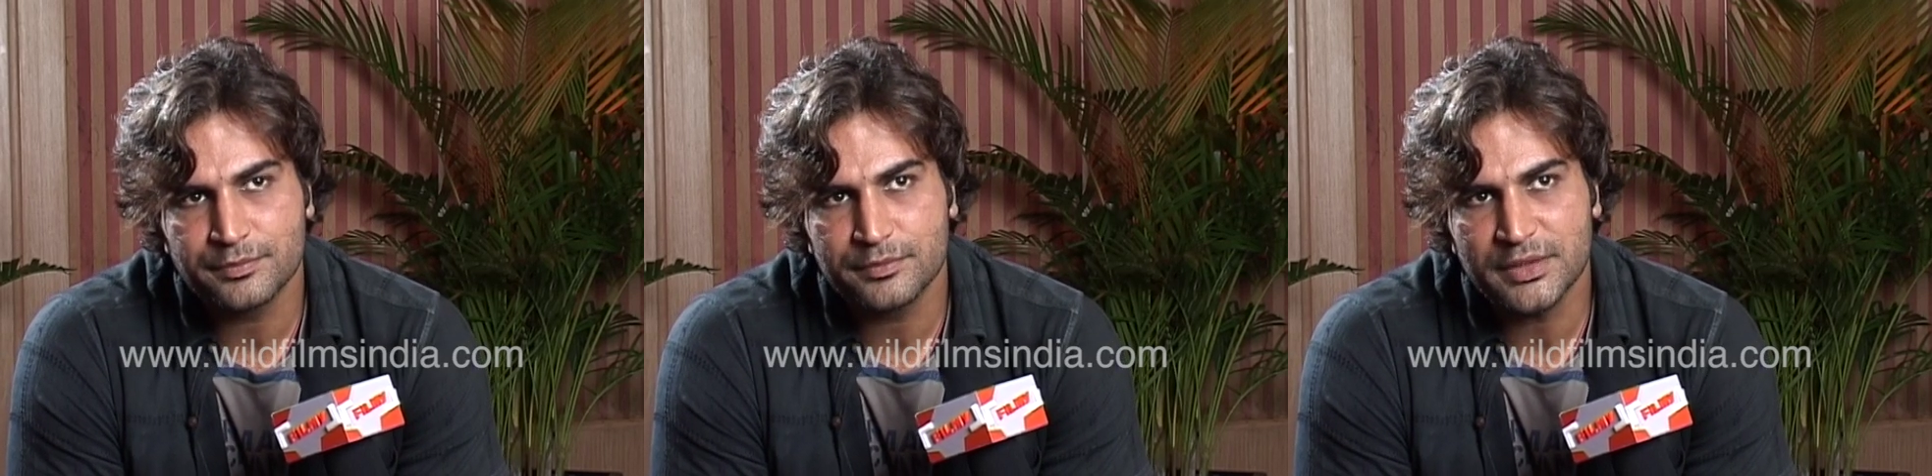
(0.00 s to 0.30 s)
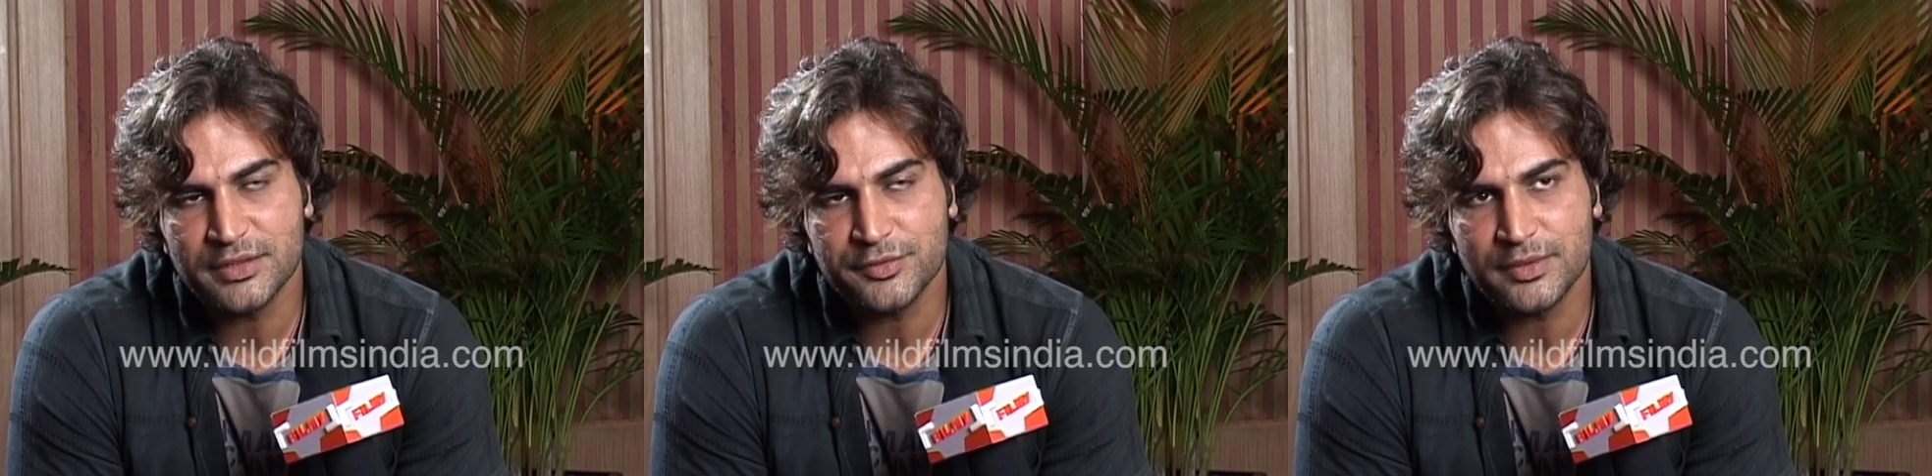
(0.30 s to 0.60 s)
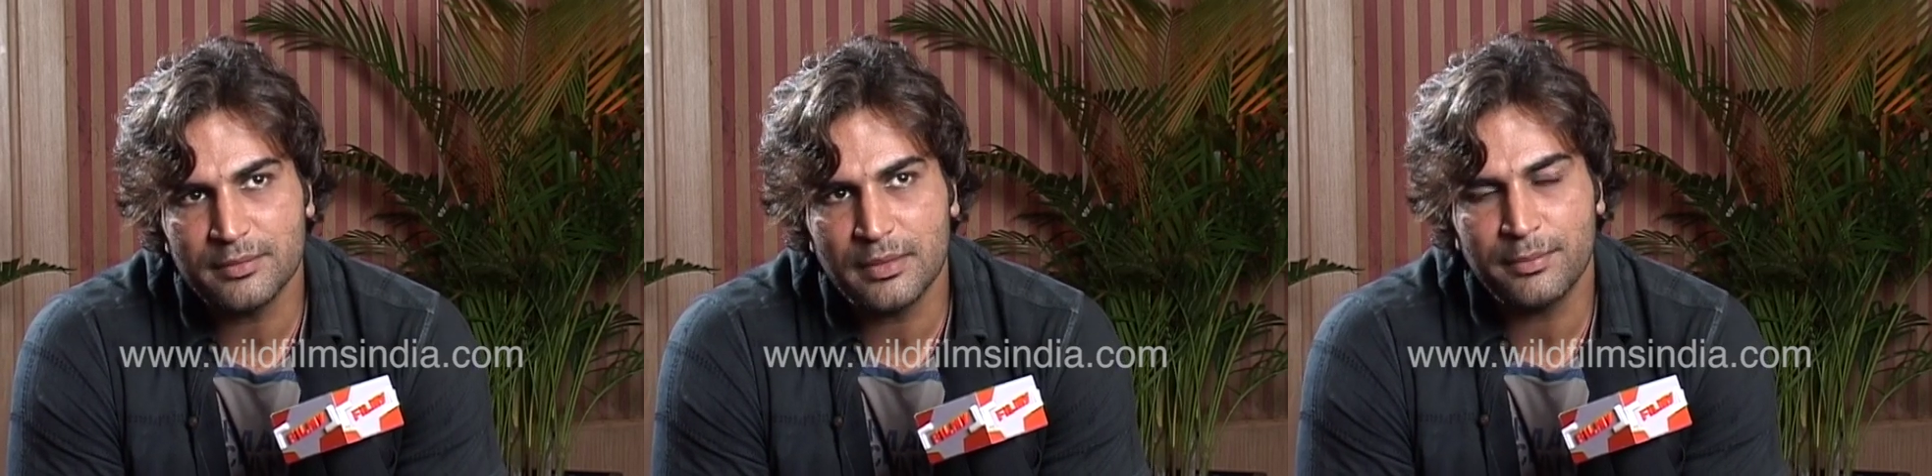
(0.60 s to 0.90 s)
In this
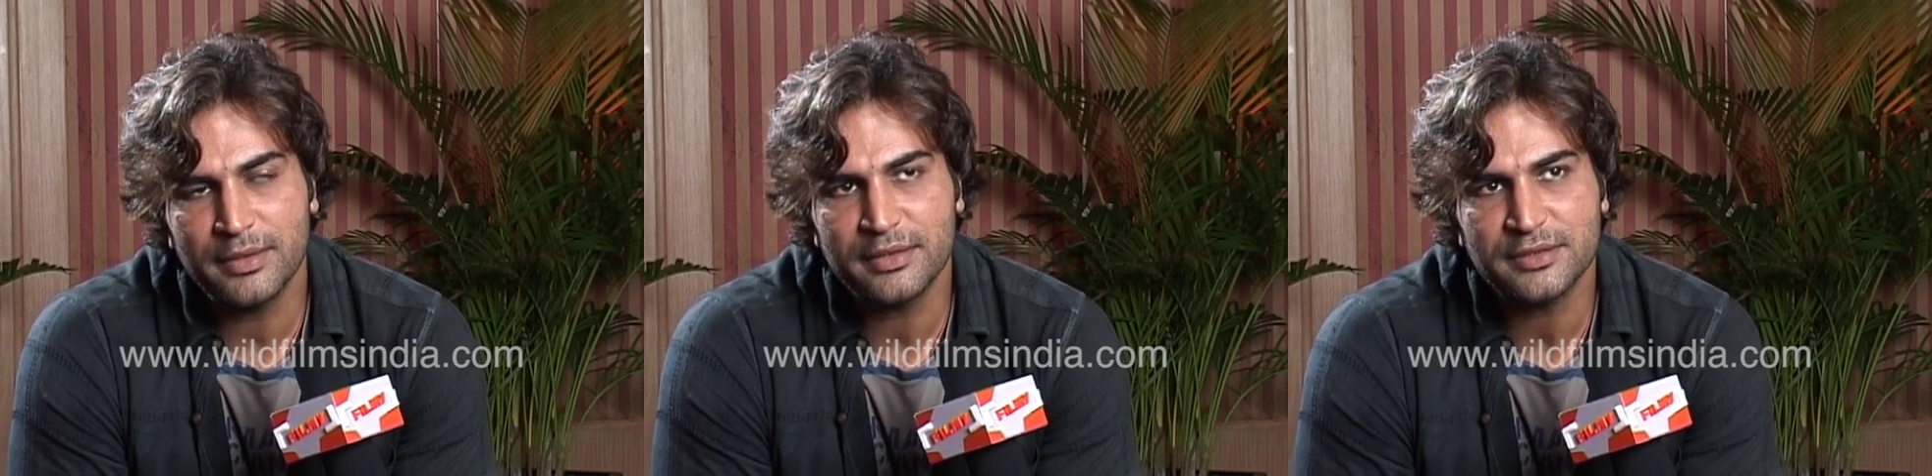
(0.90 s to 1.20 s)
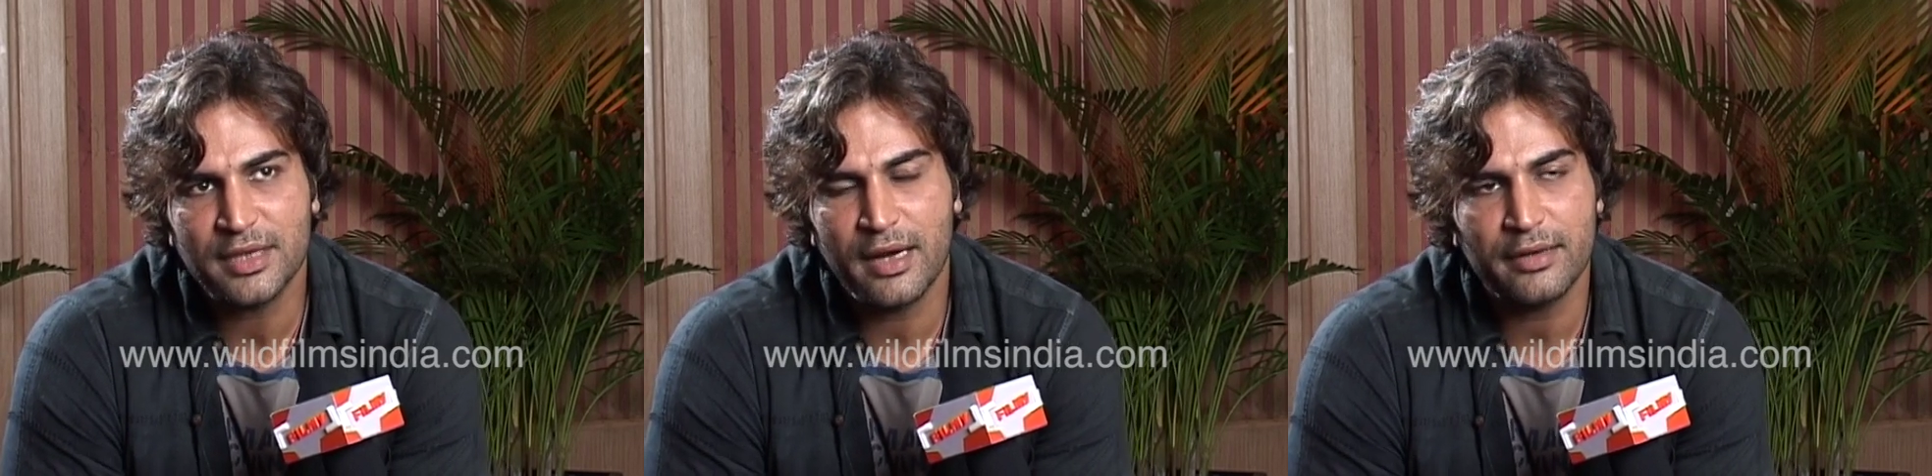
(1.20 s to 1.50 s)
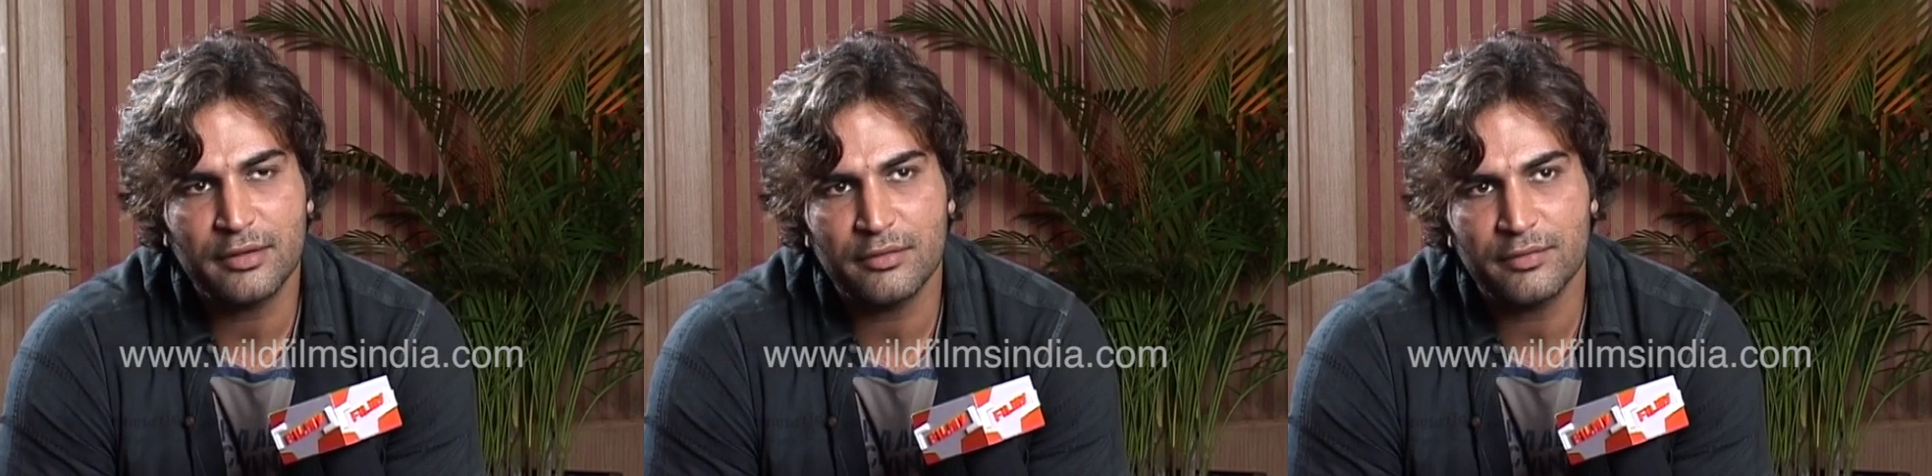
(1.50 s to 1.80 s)
film, I'm playing this
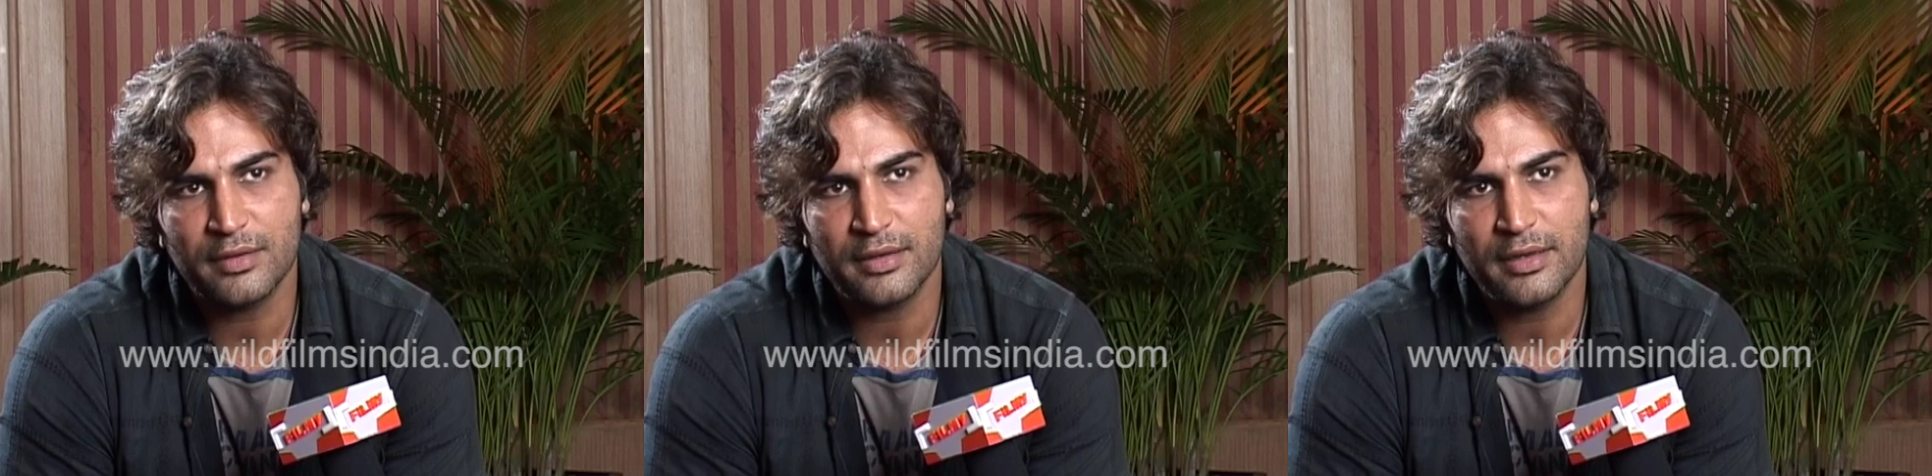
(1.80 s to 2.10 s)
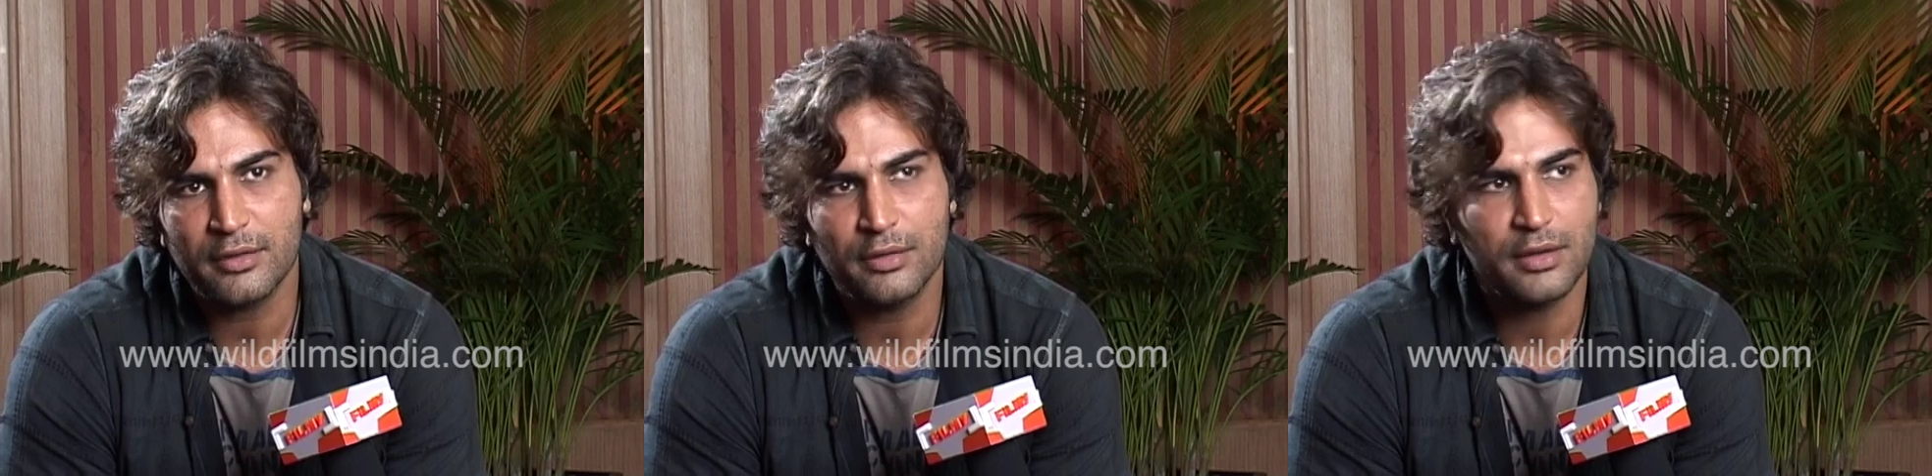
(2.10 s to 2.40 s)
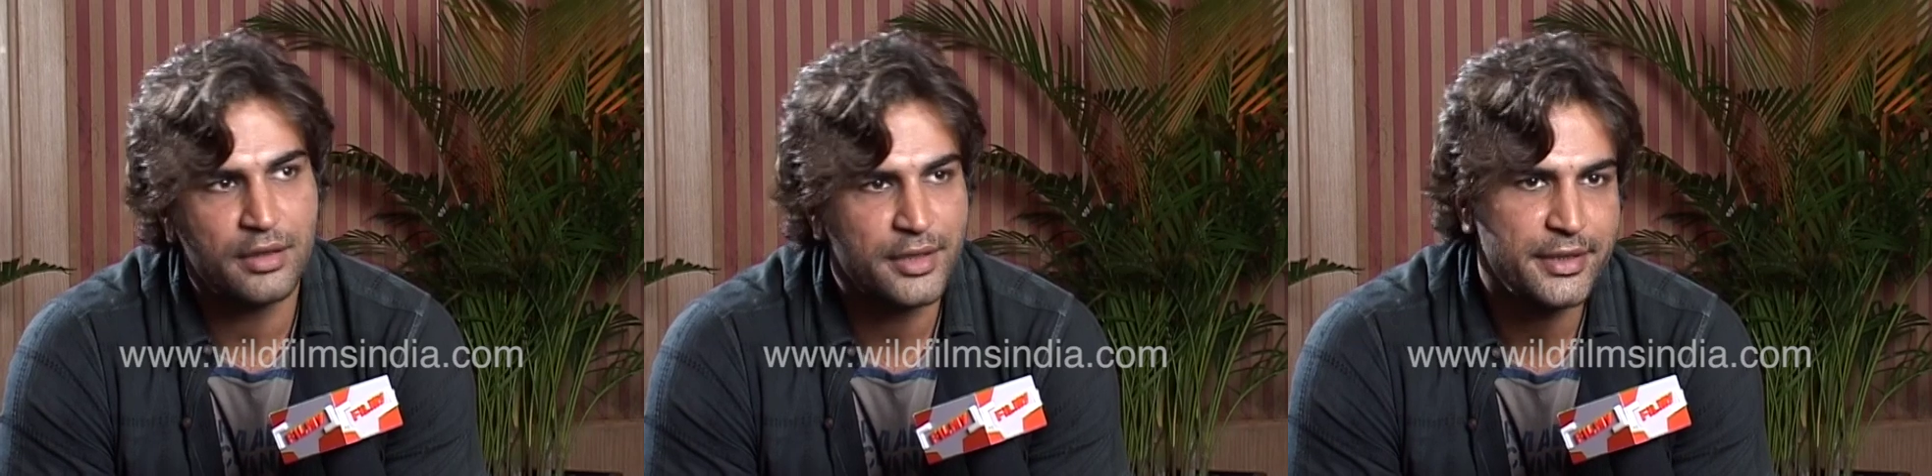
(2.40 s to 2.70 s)
character of a guy called
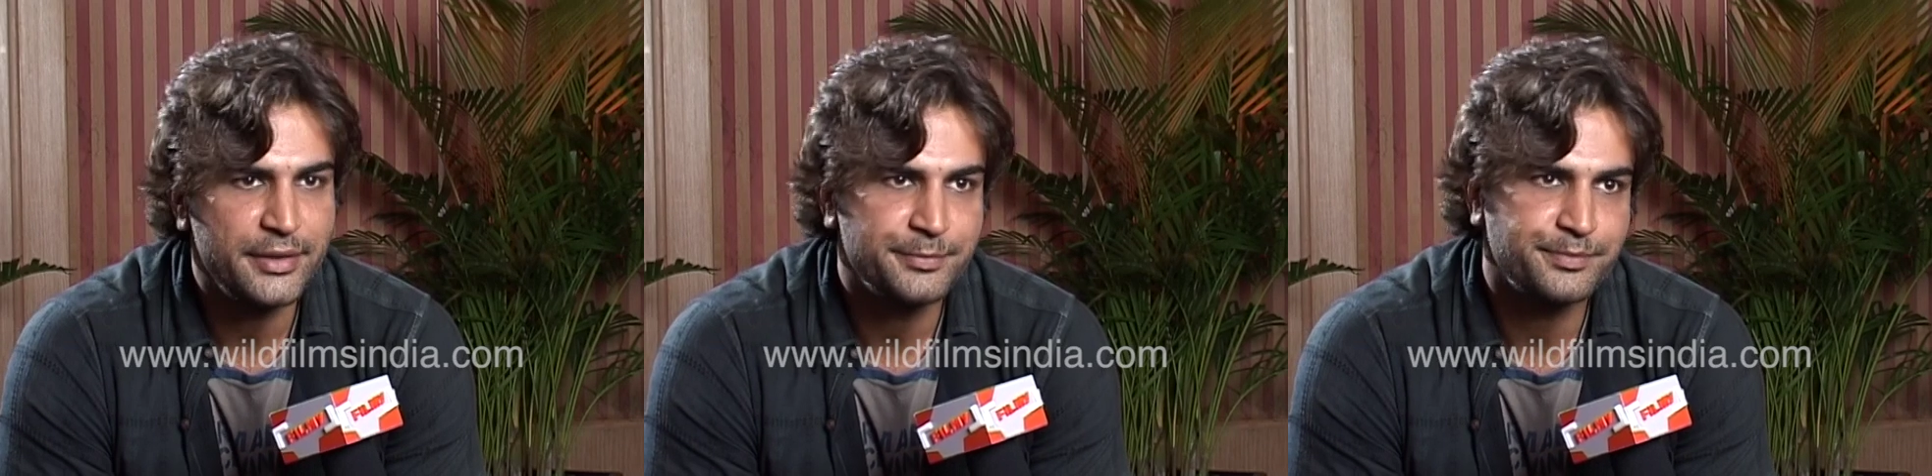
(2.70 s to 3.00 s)
R D.